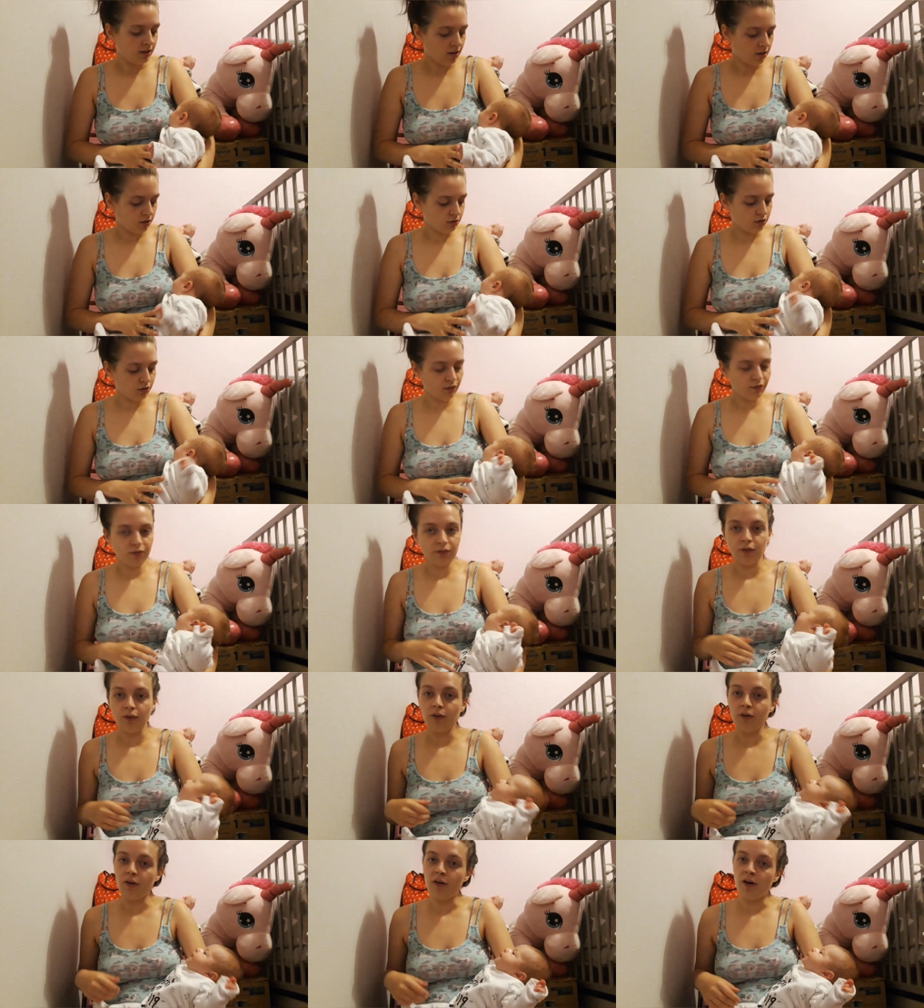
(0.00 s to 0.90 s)
I just
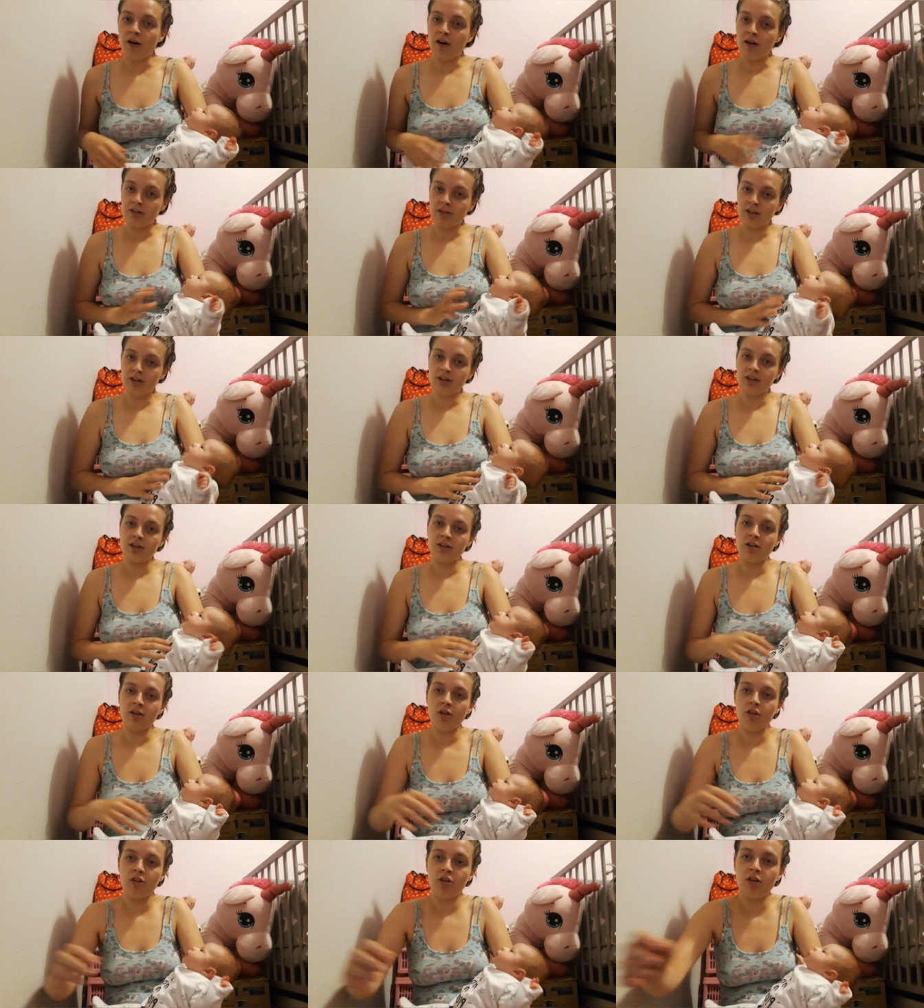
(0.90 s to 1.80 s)
thought I'd
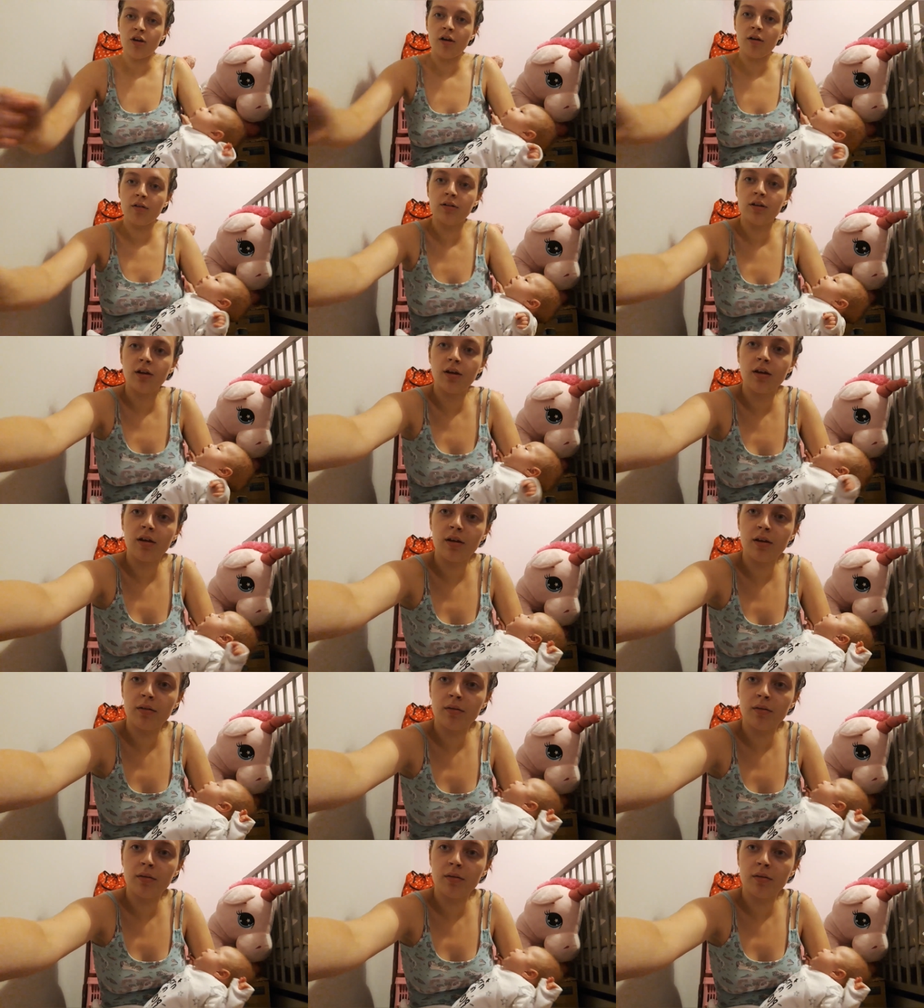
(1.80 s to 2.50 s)
show you